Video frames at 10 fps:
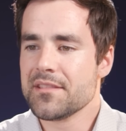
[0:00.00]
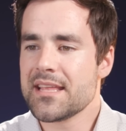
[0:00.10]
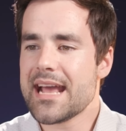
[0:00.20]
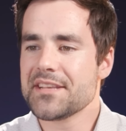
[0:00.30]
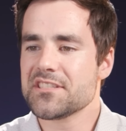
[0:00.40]

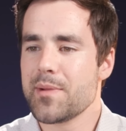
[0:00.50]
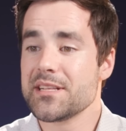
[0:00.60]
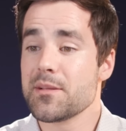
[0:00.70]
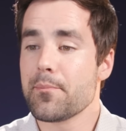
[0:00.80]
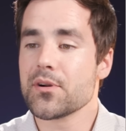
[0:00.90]
that
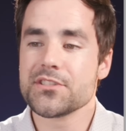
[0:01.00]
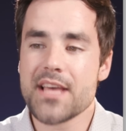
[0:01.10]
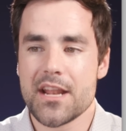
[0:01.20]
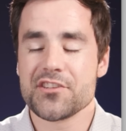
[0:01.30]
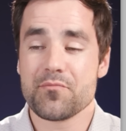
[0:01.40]
estimates the
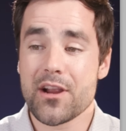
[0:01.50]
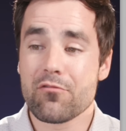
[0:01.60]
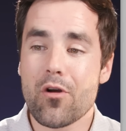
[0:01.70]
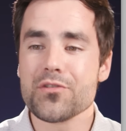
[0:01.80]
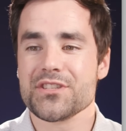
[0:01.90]
percentage of my
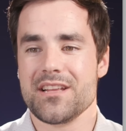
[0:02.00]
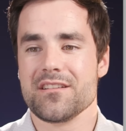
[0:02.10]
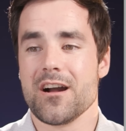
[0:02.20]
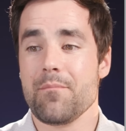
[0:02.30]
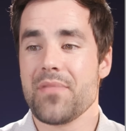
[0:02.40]
gross
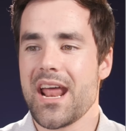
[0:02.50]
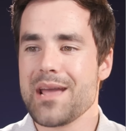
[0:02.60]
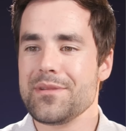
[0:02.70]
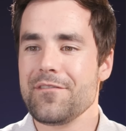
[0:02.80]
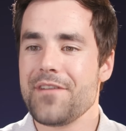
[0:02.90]
income that I
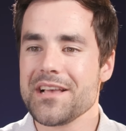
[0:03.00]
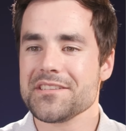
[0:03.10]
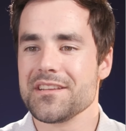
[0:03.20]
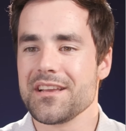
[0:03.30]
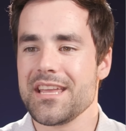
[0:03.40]
am
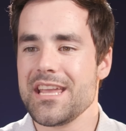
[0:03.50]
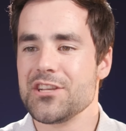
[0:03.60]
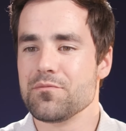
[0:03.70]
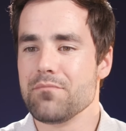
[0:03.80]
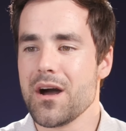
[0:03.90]
investing
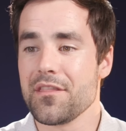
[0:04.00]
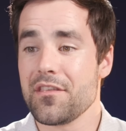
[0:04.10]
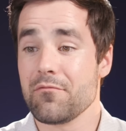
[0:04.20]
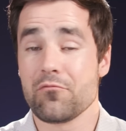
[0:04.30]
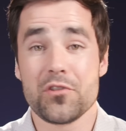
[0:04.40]
each
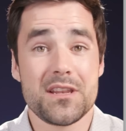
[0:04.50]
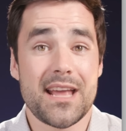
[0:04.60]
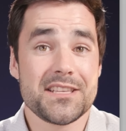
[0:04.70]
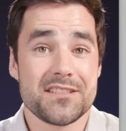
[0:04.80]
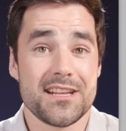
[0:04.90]
month really
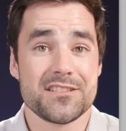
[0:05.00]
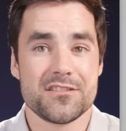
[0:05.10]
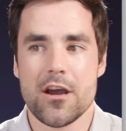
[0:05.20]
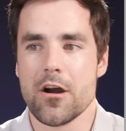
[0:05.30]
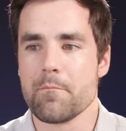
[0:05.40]
nice thing to
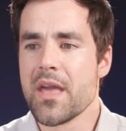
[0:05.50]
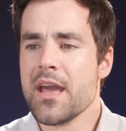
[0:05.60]
know.